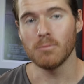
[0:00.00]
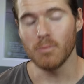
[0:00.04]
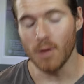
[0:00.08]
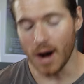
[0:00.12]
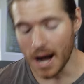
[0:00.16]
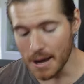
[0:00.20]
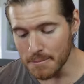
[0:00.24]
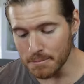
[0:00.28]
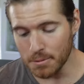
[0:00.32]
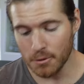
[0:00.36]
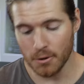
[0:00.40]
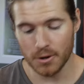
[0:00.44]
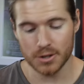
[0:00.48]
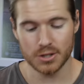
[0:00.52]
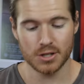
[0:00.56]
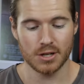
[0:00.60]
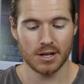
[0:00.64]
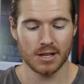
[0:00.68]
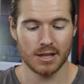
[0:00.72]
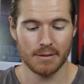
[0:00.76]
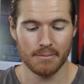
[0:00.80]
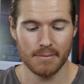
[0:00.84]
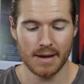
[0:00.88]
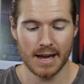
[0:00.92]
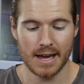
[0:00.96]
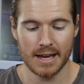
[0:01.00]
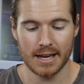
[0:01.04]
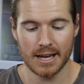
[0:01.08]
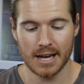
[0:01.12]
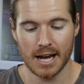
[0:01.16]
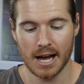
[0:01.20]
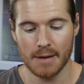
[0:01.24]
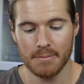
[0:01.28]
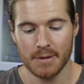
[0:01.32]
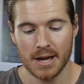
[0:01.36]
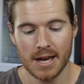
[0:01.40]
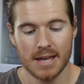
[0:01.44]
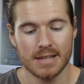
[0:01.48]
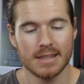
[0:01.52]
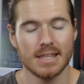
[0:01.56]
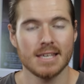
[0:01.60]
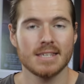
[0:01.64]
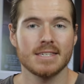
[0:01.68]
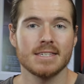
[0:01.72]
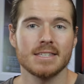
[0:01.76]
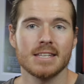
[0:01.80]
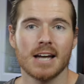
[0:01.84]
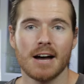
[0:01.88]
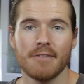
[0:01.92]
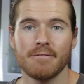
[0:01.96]
white portion of the makeup,
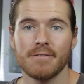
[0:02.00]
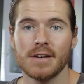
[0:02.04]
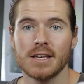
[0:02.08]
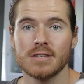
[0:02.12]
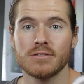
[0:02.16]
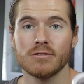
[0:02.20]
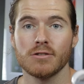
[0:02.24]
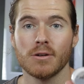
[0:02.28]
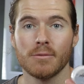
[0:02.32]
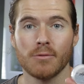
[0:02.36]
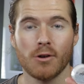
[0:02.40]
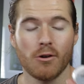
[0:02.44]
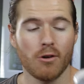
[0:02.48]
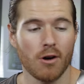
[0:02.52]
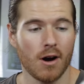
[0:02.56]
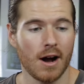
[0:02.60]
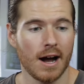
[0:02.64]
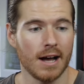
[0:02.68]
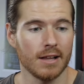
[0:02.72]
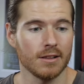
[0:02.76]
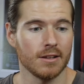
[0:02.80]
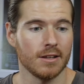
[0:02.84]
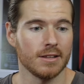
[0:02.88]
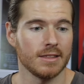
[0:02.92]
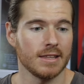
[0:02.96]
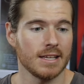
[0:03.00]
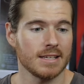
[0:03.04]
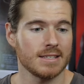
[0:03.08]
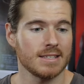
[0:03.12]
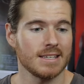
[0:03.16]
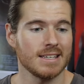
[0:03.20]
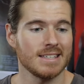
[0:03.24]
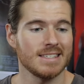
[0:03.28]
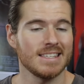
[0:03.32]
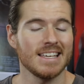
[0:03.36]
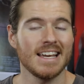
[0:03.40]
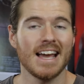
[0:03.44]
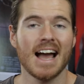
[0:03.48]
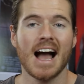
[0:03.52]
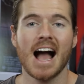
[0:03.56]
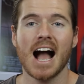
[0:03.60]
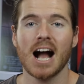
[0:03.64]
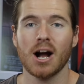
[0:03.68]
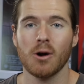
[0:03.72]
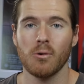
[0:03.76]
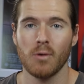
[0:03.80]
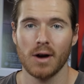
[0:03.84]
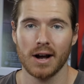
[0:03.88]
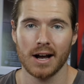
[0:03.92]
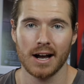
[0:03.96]
this stuff is from Kryolan. This is the
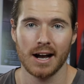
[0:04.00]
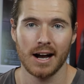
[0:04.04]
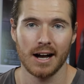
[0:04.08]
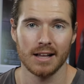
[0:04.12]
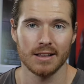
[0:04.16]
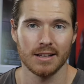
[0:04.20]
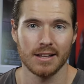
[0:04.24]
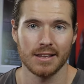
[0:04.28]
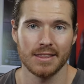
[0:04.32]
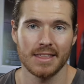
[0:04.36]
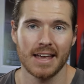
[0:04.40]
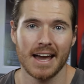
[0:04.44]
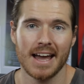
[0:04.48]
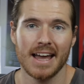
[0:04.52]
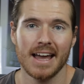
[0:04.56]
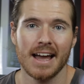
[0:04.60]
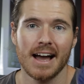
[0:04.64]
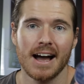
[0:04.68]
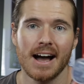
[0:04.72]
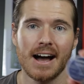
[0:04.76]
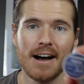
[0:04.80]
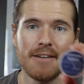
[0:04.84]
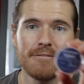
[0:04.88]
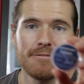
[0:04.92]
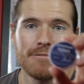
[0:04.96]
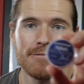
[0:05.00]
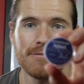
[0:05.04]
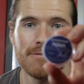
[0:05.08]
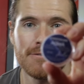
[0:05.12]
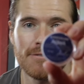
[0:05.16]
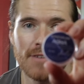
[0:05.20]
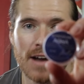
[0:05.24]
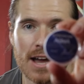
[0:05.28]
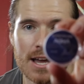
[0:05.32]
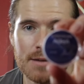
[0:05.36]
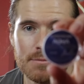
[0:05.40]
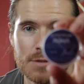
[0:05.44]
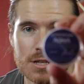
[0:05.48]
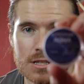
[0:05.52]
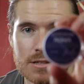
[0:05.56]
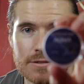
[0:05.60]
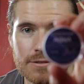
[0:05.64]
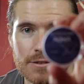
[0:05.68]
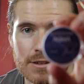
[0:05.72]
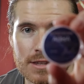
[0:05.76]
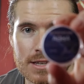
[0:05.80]
aqua color. They are famous for